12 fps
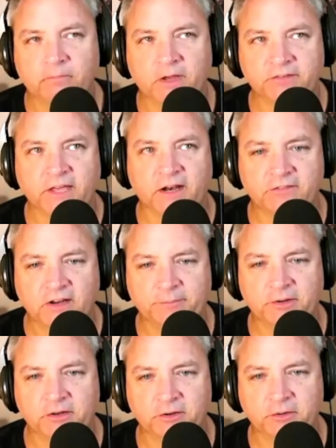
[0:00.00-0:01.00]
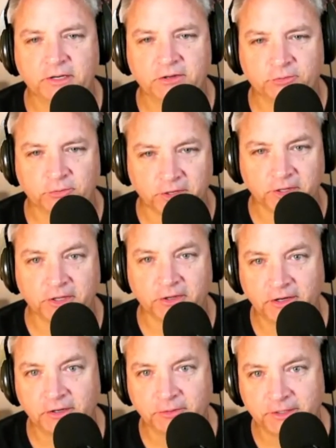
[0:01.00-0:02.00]
He's got a job to do, and he's really
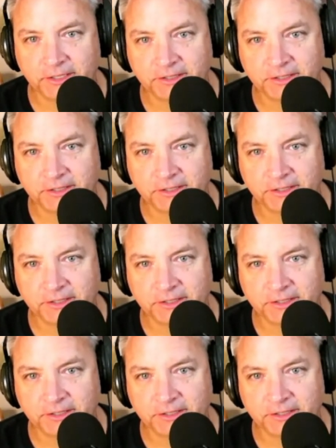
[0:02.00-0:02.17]
good at doing it.